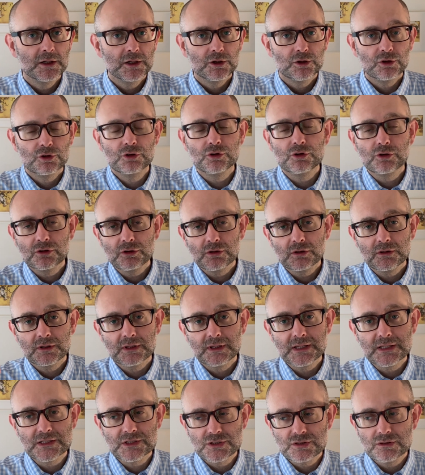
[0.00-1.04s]
Google
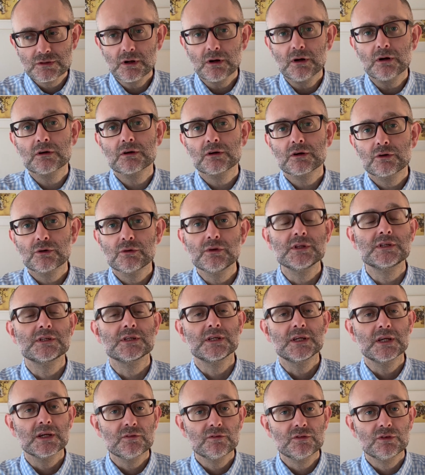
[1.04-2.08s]
is not going to
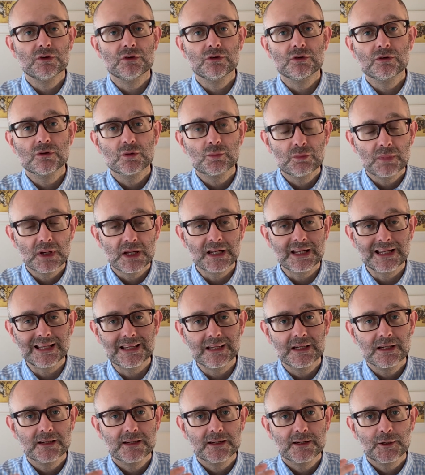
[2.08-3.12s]
give you
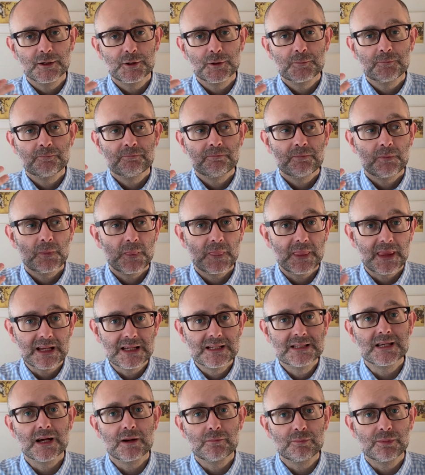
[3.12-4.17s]
many
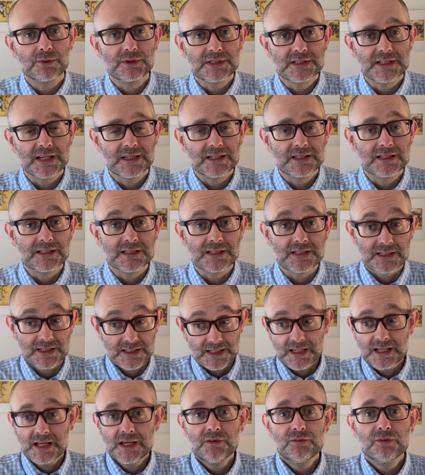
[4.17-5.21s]
example sentences,
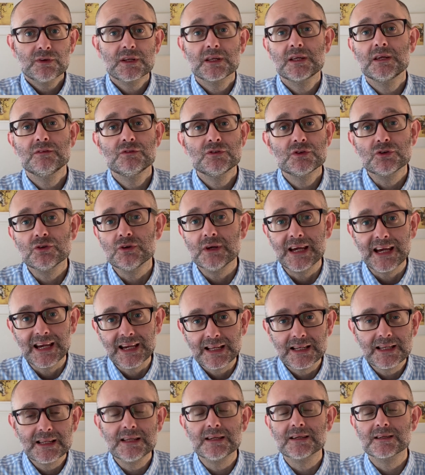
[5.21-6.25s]
if it gives you
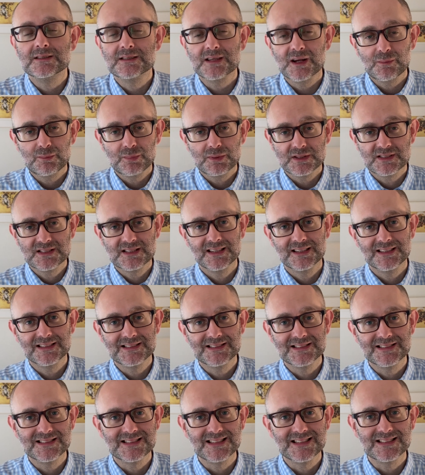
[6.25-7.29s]
any example
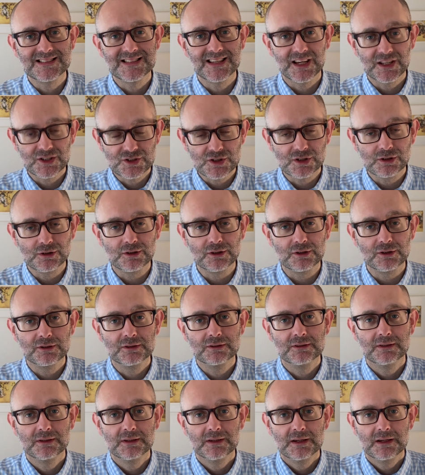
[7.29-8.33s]
sentences at all.
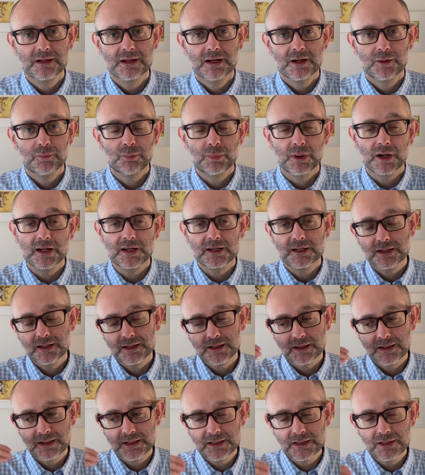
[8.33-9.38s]
But
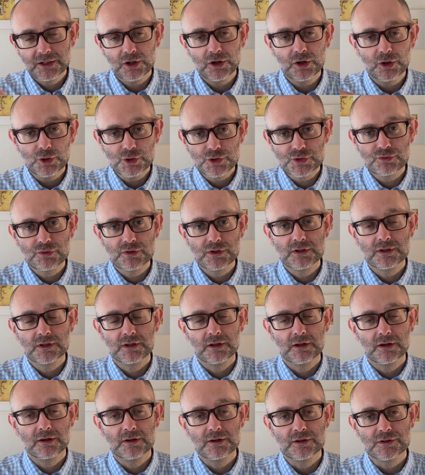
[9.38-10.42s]
in the Oxford
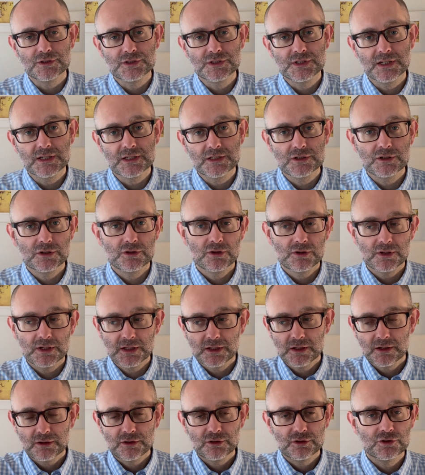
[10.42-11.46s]
Learner's Dictionary,
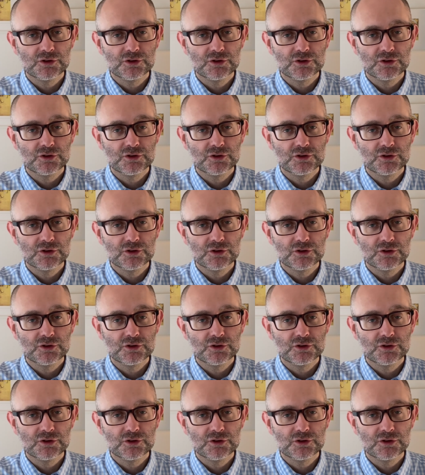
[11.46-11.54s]
there's